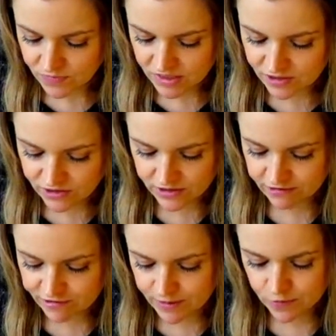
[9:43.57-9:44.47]
It's just a
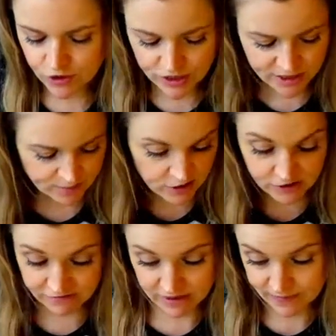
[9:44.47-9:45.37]
cream colour, it
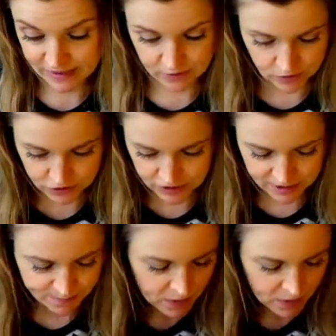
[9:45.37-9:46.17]
don't really matter what colour.